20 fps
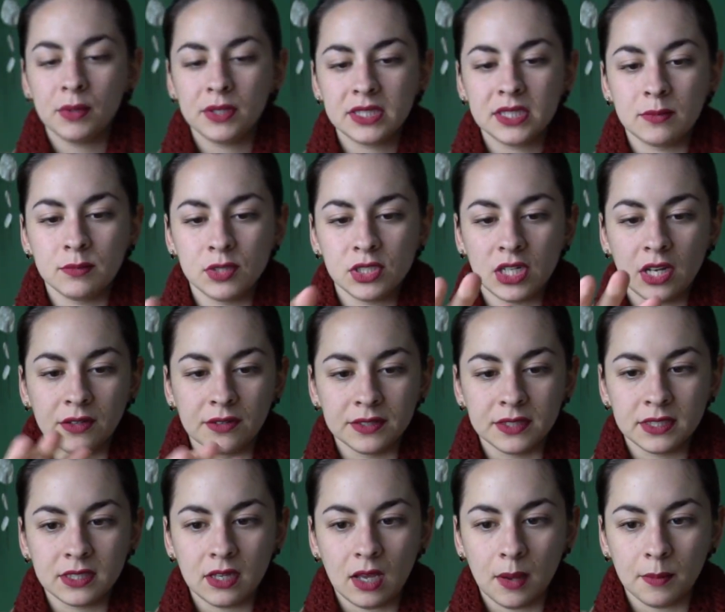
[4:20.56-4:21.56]
put some
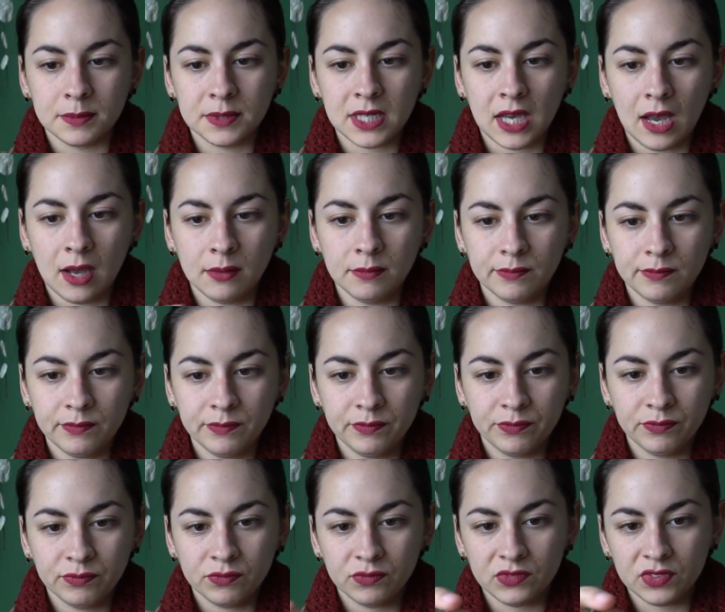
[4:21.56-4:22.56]
shells up top
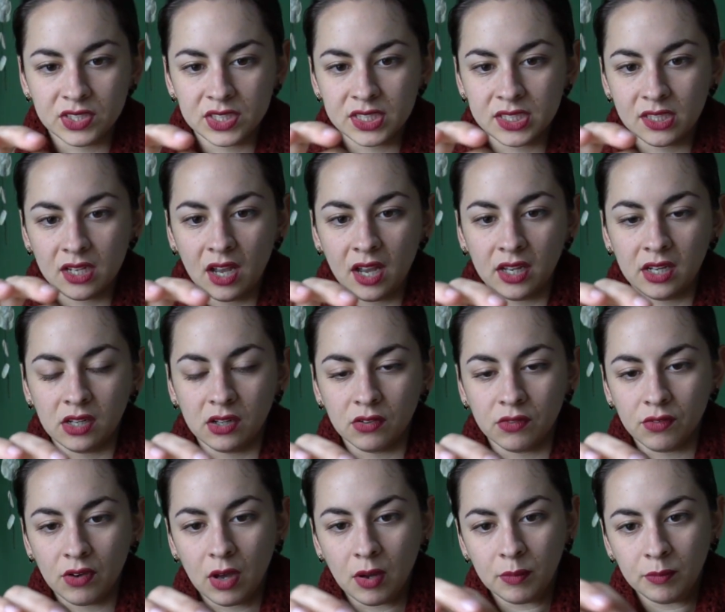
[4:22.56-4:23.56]
just to kind
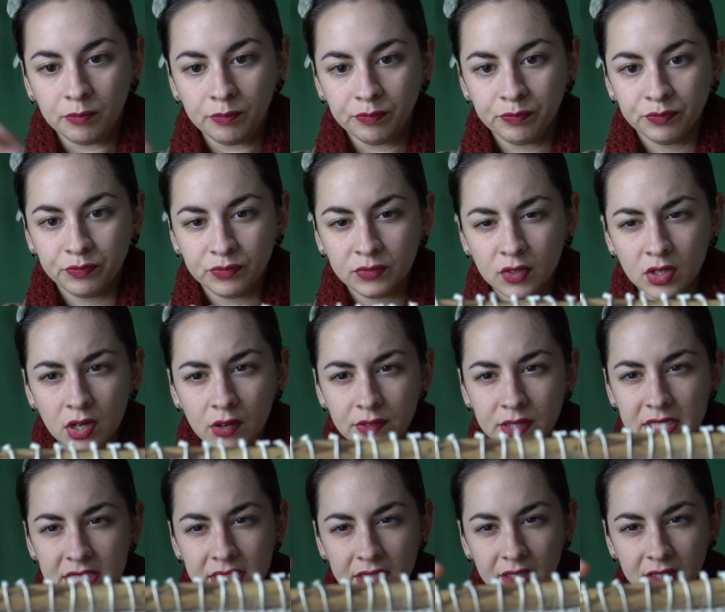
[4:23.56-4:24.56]
of cover
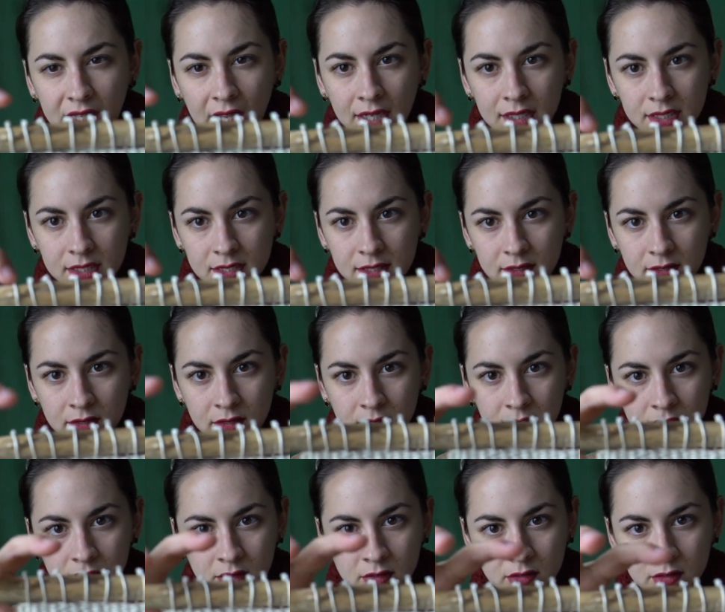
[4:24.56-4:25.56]
these little knots.
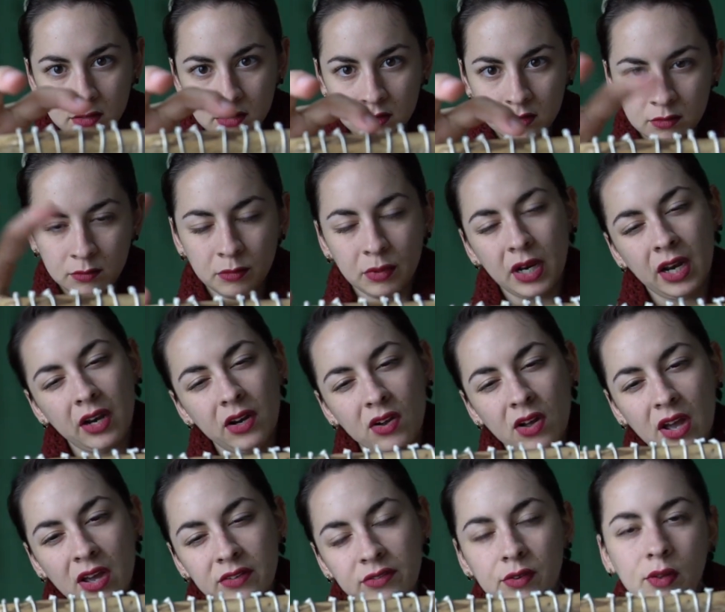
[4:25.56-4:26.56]
But I don't know
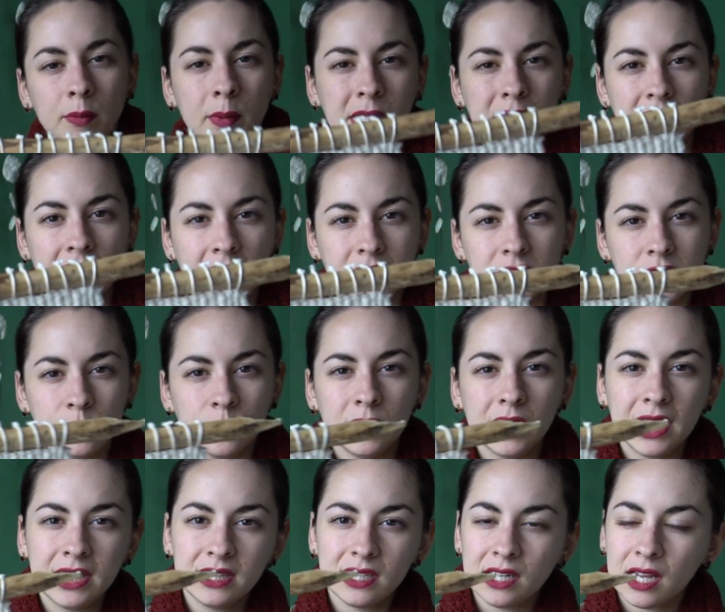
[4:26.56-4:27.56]
how I feel about the knots. Do we
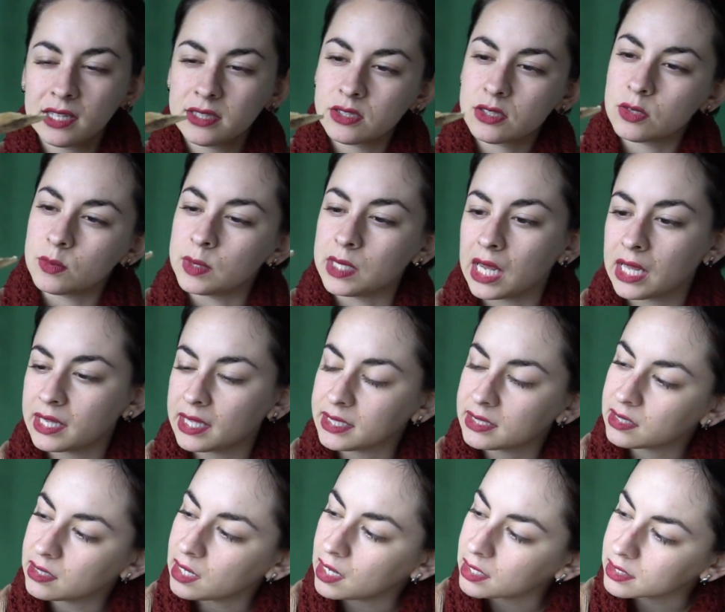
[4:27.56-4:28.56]
like the knots or do we not like
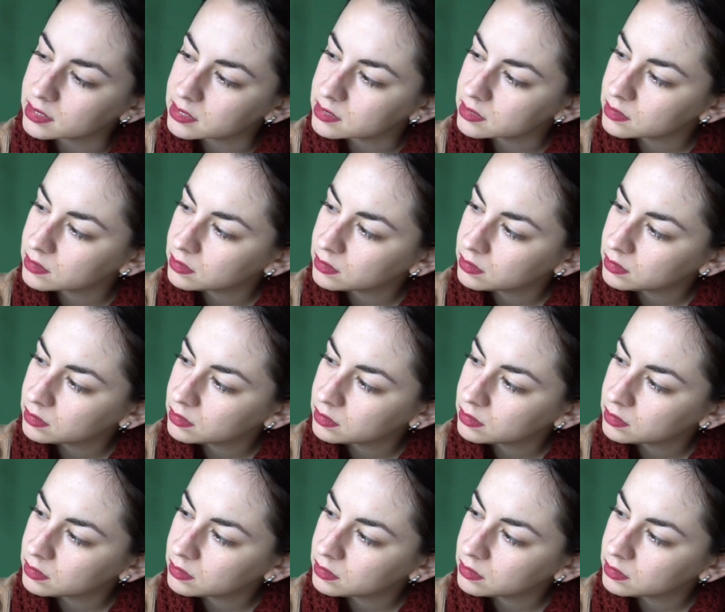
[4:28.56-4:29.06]
the knots?